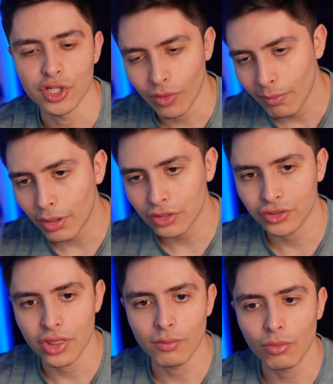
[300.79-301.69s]
When Barcelona,
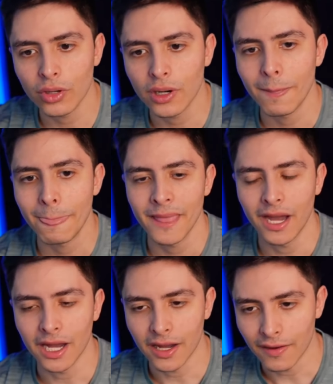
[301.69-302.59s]
they're more
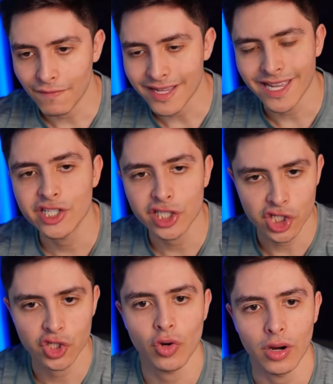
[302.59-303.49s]
financially
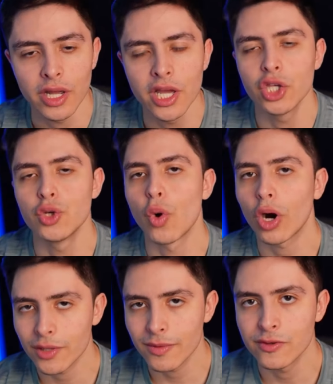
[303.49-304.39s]
strong. You are
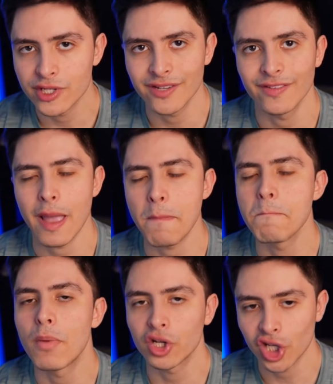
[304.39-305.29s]
going to be receiving a
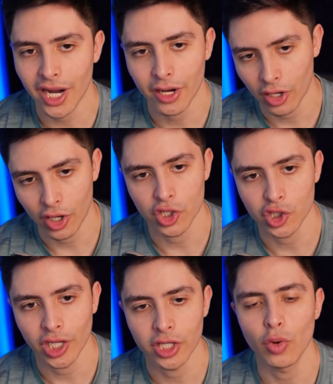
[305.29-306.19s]
much higher
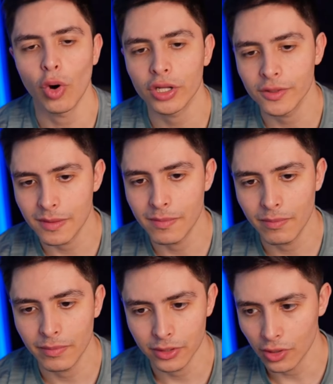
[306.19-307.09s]
contract. You are going to be,
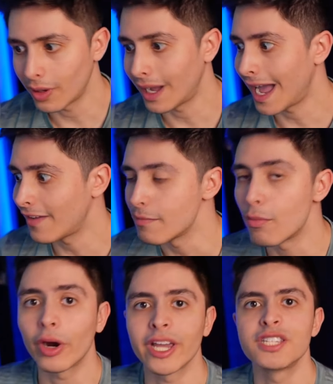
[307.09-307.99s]
having
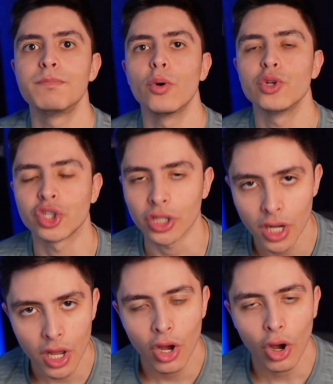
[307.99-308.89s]
more exposure
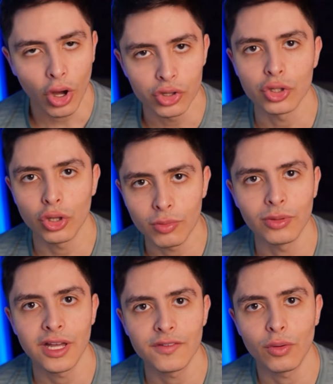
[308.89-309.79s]
on the global
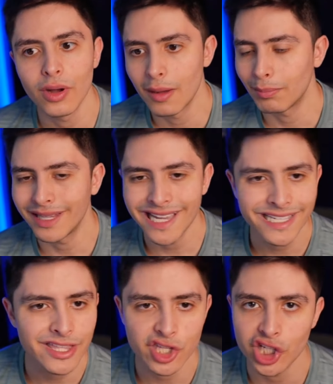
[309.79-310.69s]
level, playing
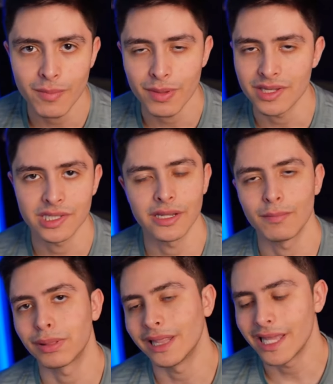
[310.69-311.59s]
in the Champions League,
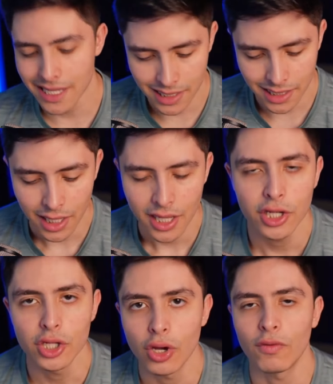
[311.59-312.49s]
playing,
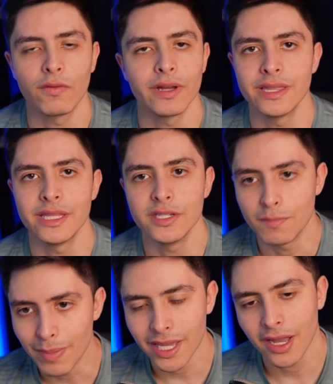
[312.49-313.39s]
in these
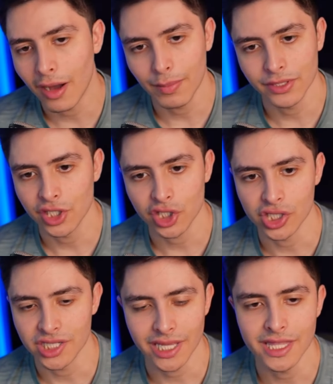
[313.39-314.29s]
big
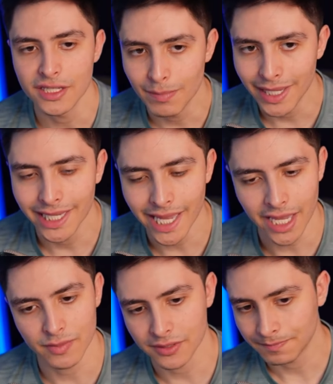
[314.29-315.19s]
competitions, in these big games.